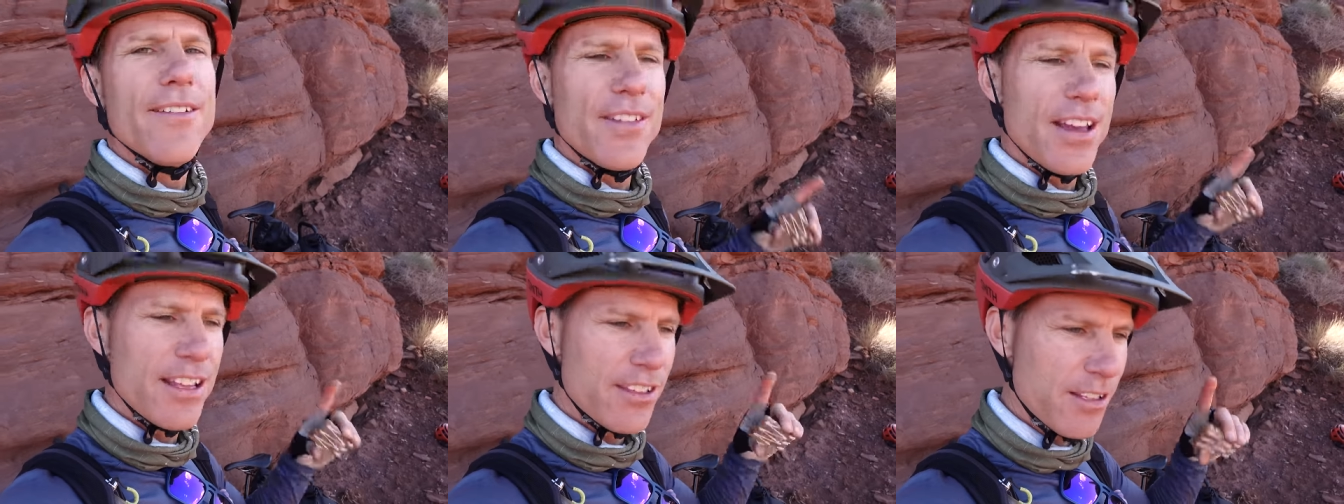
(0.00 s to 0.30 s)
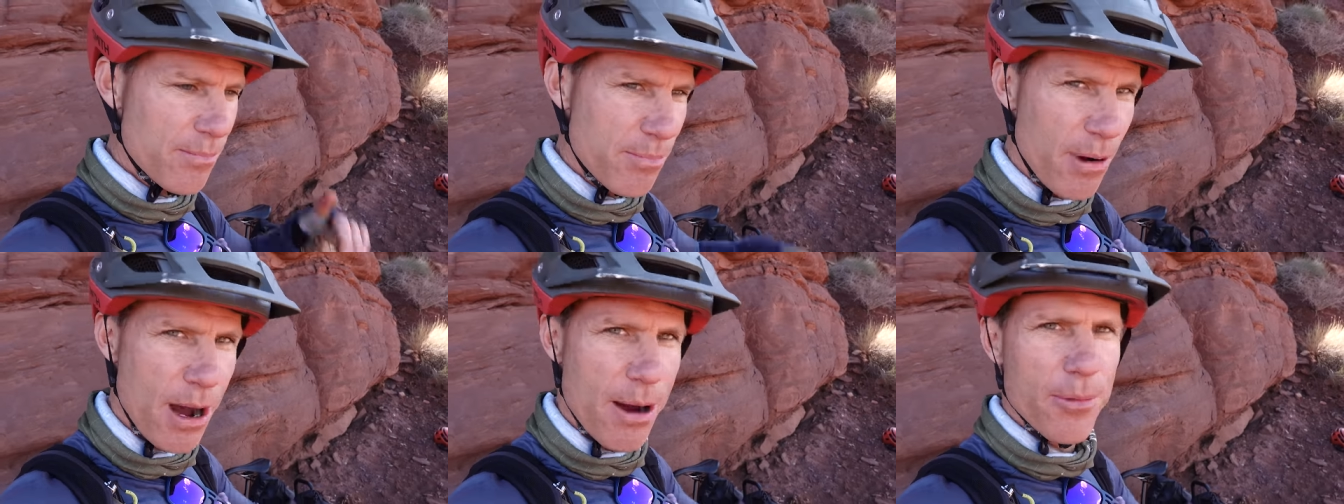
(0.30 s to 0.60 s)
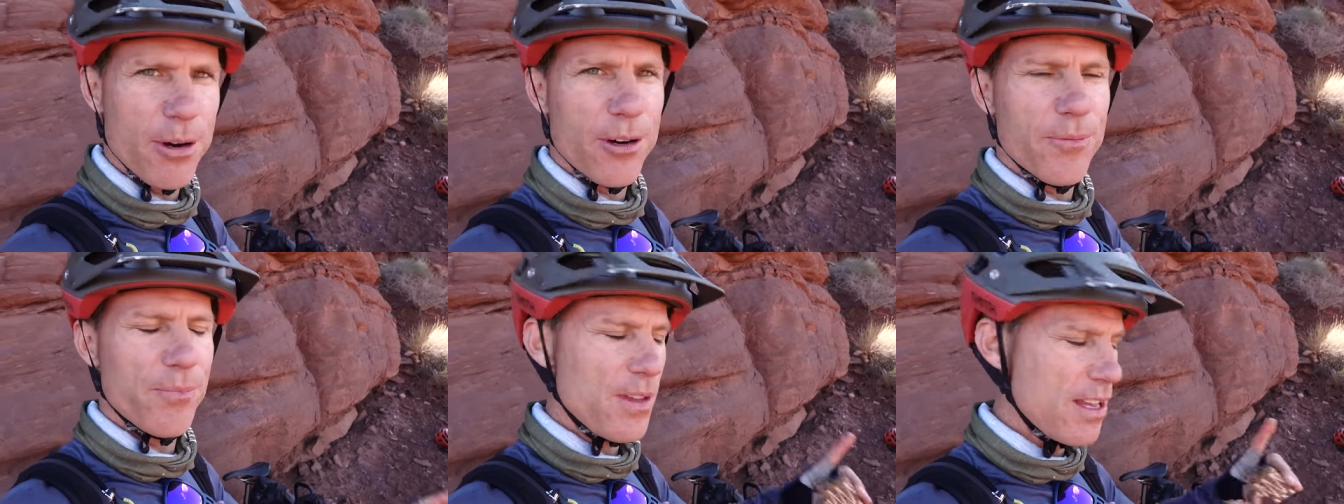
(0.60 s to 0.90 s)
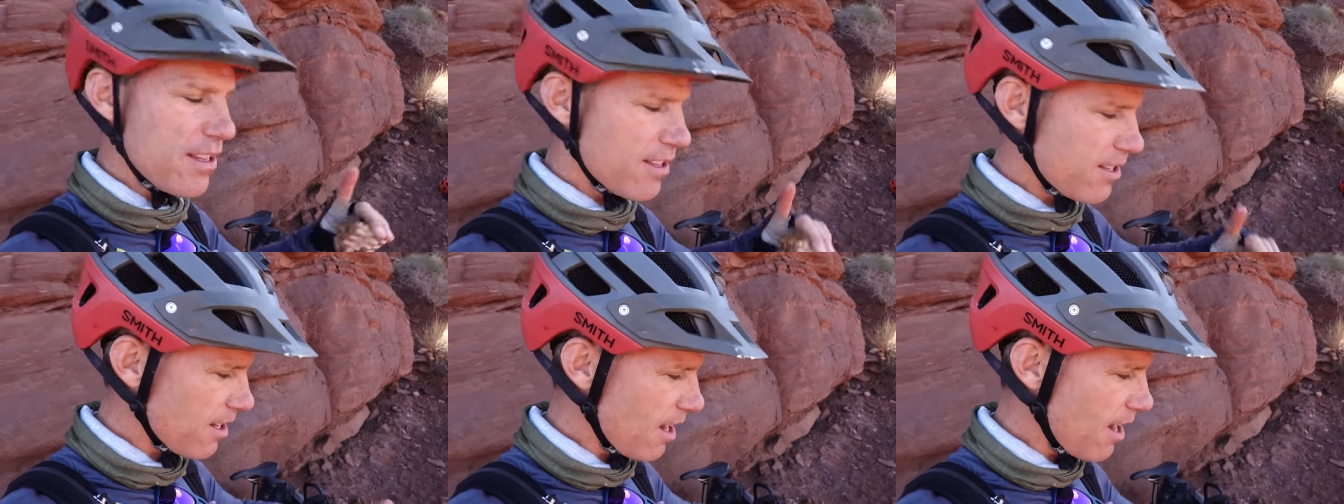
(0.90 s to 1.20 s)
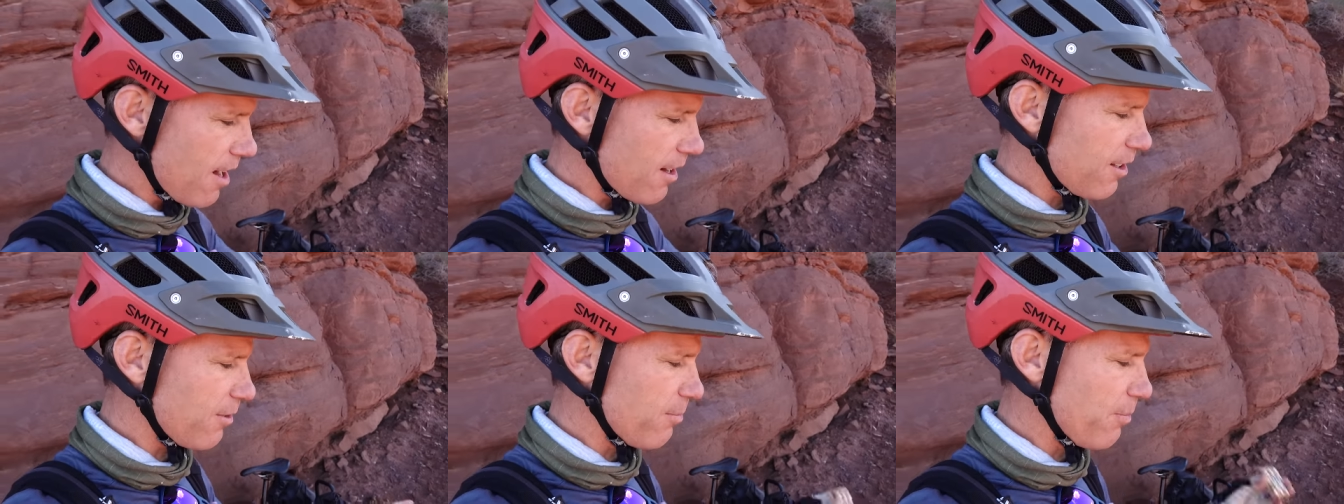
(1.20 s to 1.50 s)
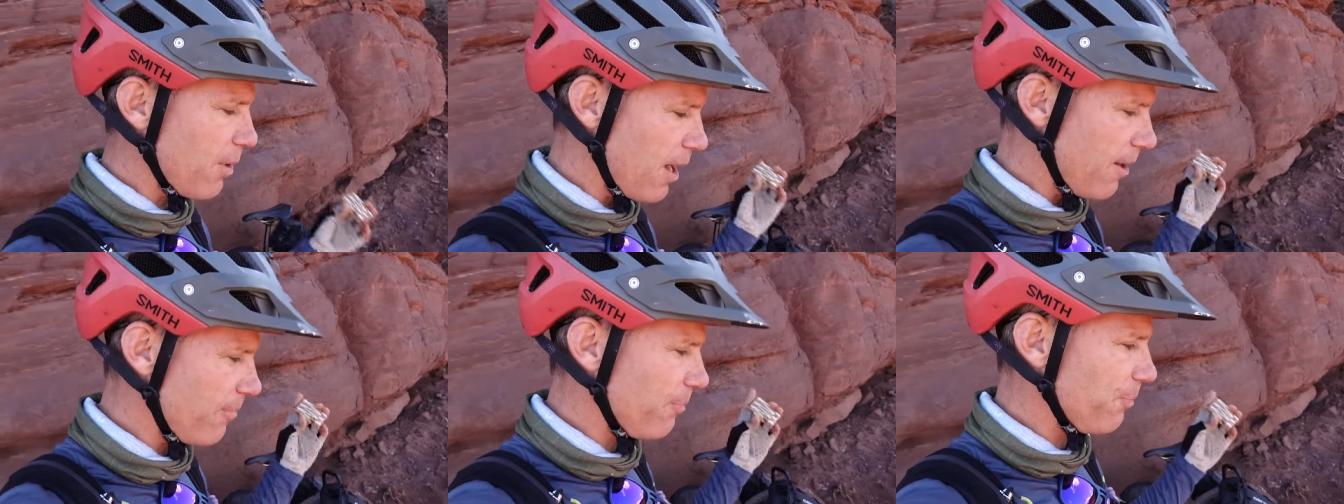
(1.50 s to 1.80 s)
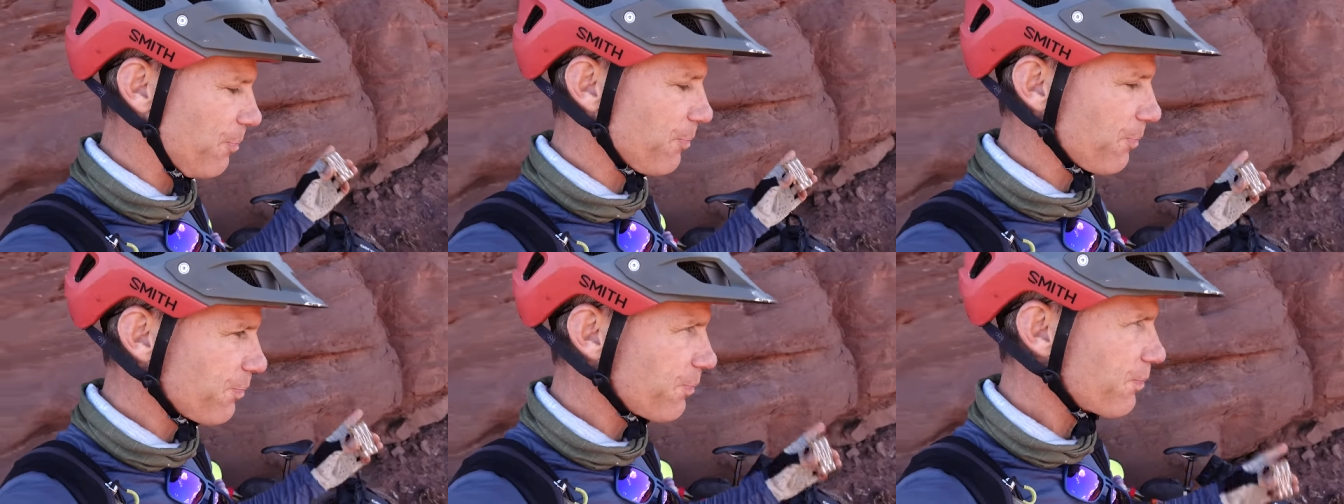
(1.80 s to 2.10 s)
it's a bummer. It sucks, but
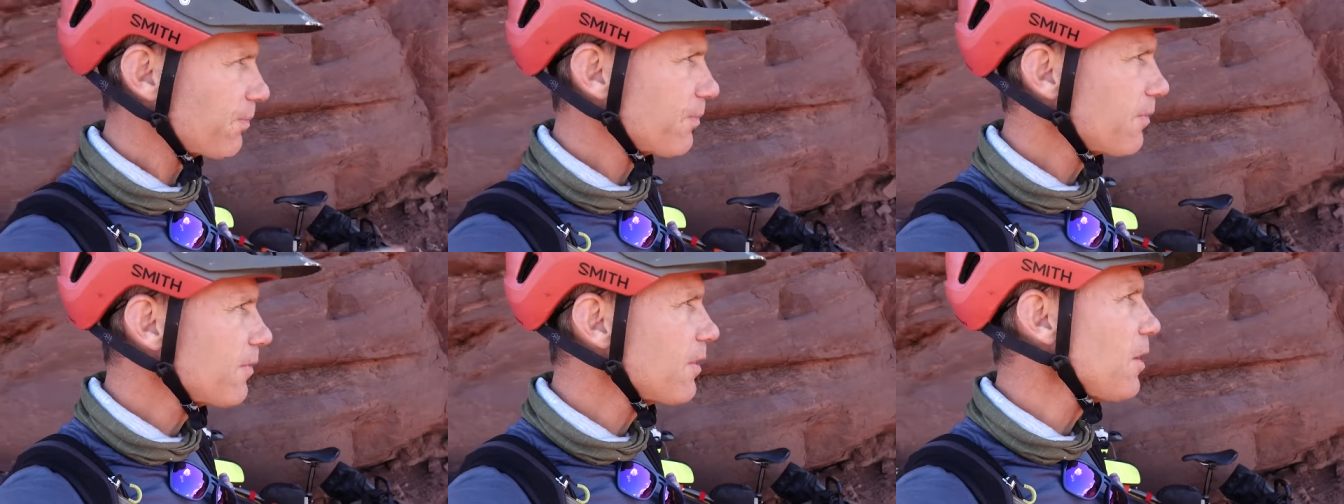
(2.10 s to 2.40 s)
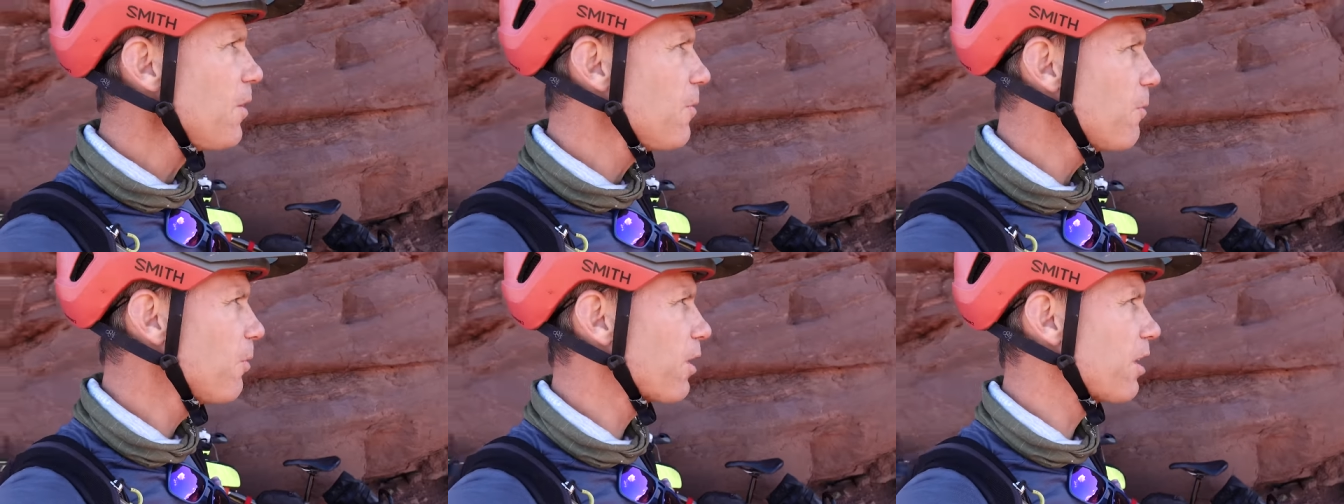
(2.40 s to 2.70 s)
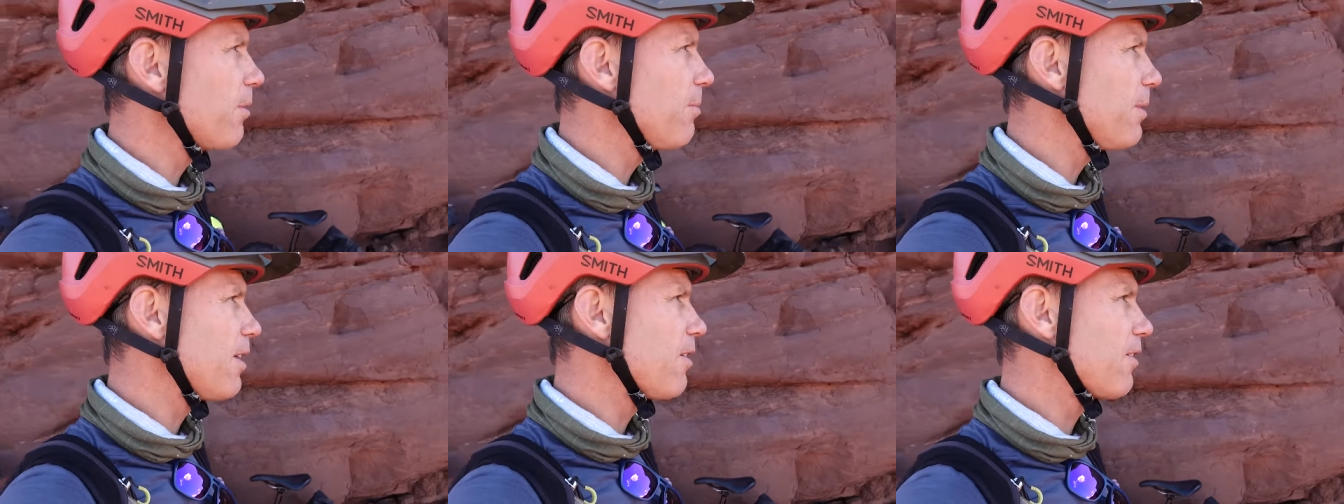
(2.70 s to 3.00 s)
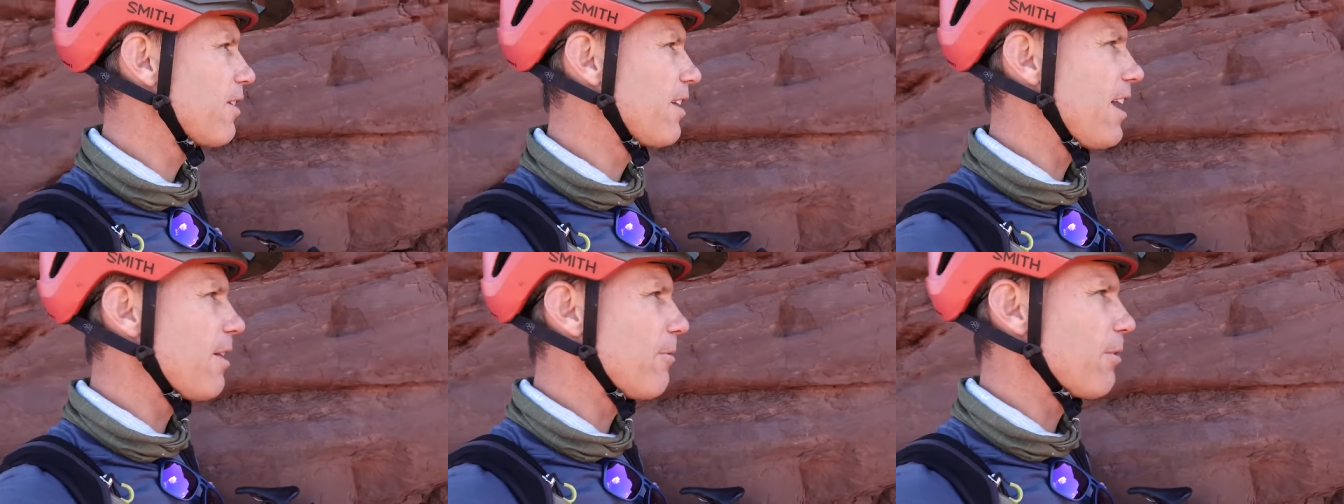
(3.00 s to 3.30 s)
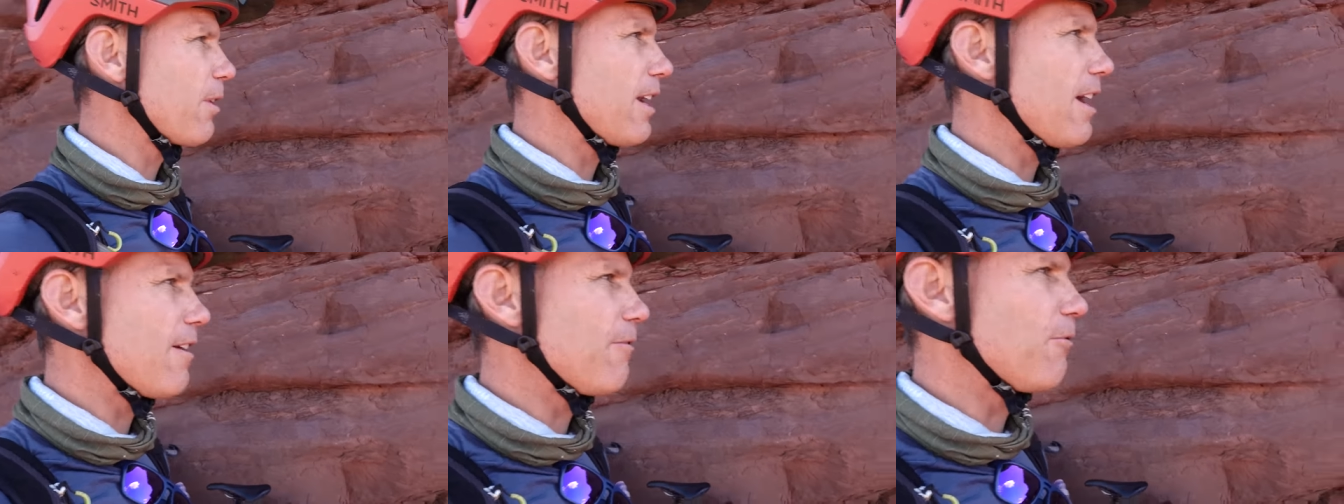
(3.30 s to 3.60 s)
we're gonna be okay. We're gonna